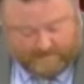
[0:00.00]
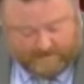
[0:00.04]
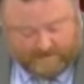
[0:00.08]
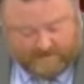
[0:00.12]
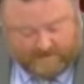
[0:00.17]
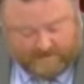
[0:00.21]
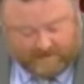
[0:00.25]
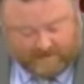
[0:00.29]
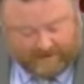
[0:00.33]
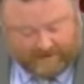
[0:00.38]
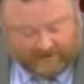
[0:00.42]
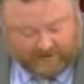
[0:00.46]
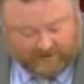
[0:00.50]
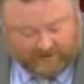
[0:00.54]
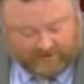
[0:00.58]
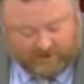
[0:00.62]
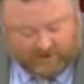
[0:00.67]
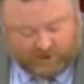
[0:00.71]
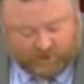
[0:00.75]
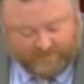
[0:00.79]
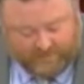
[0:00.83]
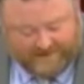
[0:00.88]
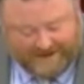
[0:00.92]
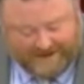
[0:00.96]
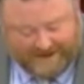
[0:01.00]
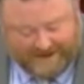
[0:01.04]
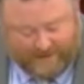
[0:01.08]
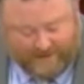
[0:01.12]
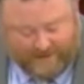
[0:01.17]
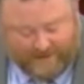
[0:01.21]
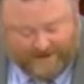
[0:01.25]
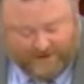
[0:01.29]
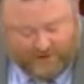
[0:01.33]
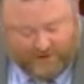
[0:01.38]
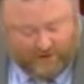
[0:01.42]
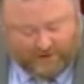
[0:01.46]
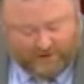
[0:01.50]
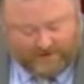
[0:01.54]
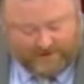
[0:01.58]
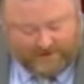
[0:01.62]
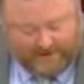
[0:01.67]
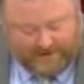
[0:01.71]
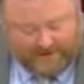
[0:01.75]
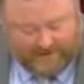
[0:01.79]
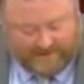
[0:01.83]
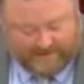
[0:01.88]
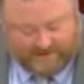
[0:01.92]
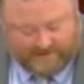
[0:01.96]
The largest hometown in your
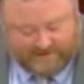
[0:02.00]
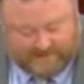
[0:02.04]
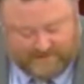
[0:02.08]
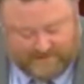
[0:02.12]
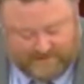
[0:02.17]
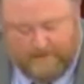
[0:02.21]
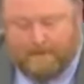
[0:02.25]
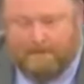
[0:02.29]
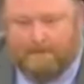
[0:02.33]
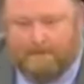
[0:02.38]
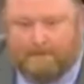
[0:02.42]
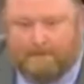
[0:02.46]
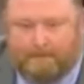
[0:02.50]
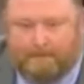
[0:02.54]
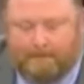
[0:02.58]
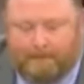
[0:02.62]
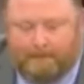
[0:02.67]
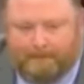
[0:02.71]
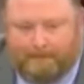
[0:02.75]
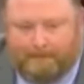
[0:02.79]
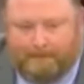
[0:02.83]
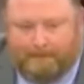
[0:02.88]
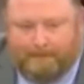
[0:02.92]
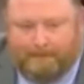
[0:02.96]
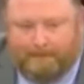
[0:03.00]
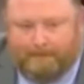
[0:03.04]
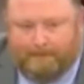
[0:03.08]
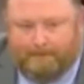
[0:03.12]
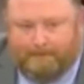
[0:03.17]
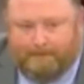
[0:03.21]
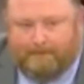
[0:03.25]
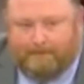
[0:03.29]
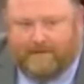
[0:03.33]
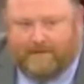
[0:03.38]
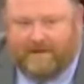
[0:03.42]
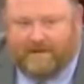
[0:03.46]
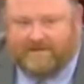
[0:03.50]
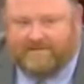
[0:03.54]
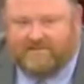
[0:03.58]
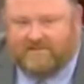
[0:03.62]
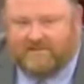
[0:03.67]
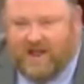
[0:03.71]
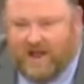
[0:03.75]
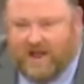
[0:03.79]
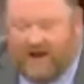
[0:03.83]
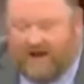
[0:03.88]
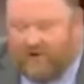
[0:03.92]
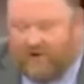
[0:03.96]
class is
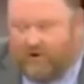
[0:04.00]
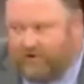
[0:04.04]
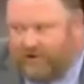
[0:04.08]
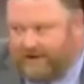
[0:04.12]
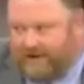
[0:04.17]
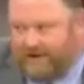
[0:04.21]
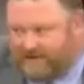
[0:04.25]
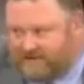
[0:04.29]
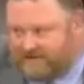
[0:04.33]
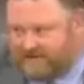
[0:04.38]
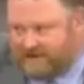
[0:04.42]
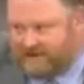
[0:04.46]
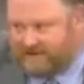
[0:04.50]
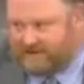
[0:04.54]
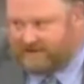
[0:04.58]
not Cranston,